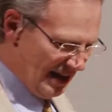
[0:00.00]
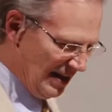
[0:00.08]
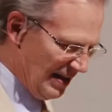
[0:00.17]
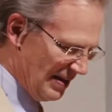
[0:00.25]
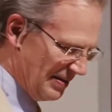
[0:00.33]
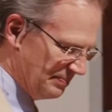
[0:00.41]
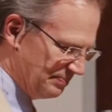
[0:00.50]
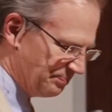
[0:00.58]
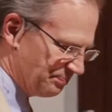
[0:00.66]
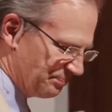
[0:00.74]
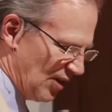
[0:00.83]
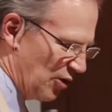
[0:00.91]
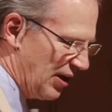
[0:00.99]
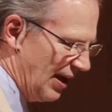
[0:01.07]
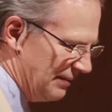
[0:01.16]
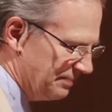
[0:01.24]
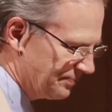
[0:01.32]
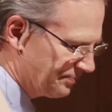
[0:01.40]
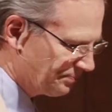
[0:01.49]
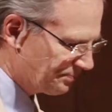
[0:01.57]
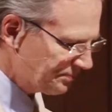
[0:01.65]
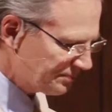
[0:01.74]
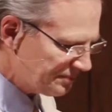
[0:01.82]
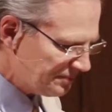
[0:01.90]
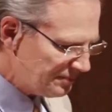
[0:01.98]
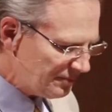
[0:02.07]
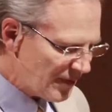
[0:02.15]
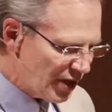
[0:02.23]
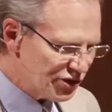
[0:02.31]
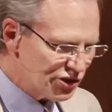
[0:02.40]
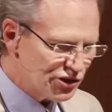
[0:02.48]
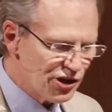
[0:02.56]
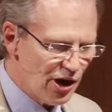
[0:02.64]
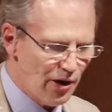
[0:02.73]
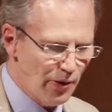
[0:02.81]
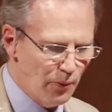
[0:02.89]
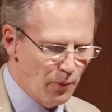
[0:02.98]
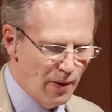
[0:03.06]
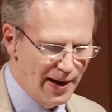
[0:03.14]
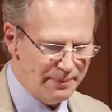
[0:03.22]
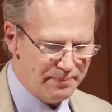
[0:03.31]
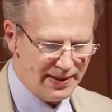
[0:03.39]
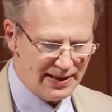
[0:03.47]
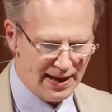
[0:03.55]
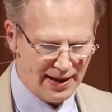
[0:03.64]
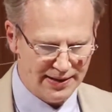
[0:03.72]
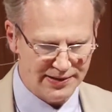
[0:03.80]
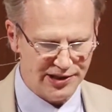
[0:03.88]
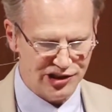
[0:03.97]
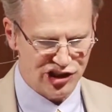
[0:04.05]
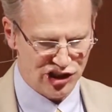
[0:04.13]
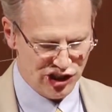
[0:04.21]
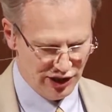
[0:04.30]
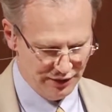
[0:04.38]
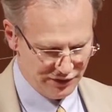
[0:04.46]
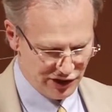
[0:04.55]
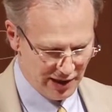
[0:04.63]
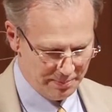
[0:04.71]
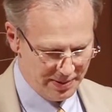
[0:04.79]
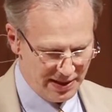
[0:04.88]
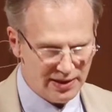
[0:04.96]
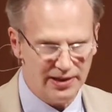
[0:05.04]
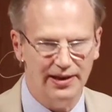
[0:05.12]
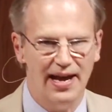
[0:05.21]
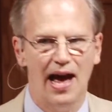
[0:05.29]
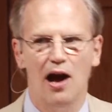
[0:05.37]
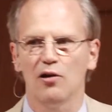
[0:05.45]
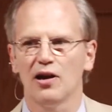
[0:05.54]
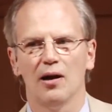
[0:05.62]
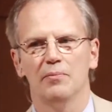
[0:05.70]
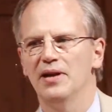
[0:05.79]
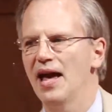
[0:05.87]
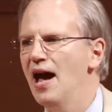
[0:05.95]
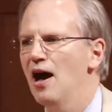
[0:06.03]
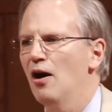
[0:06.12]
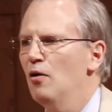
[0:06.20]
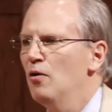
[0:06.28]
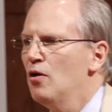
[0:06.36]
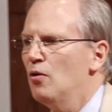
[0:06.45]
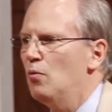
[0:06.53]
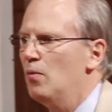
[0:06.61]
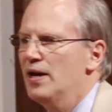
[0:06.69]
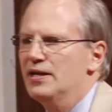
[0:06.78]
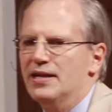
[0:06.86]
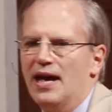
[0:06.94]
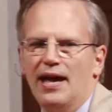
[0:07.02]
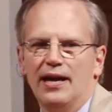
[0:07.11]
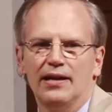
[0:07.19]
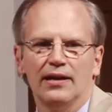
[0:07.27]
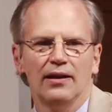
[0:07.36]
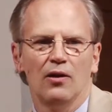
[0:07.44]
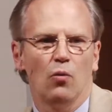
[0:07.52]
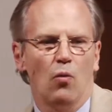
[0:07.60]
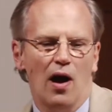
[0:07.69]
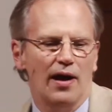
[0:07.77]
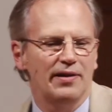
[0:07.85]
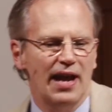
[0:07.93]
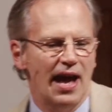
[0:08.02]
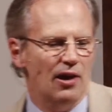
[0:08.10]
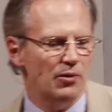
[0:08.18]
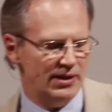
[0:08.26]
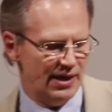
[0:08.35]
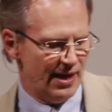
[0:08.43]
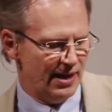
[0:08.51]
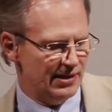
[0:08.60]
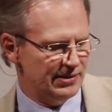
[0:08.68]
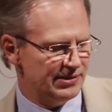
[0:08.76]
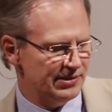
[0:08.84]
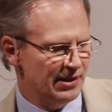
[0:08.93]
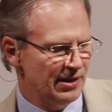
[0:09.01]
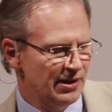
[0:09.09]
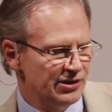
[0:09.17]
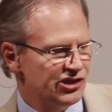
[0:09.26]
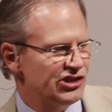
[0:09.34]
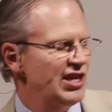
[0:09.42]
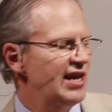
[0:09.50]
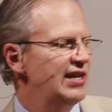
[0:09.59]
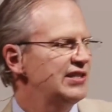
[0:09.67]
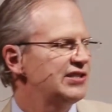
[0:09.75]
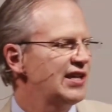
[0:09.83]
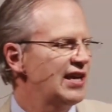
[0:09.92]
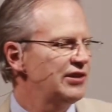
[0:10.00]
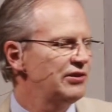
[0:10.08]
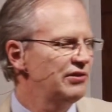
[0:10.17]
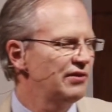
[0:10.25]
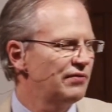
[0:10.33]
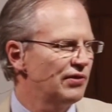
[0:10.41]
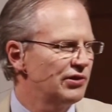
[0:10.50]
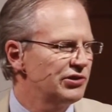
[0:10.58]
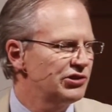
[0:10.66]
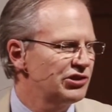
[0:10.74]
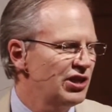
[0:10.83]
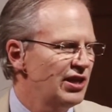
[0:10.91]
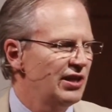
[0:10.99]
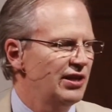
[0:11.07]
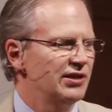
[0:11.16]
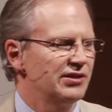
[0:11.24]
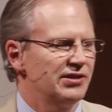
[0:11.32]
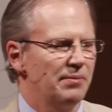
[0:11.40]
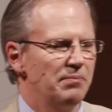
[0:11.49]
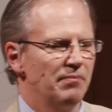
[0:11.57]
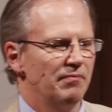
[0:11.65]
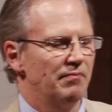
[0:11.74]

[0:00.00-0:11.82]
Um, okay. So, what began to shift opinion? How come now we take what nowadays steady state universe is a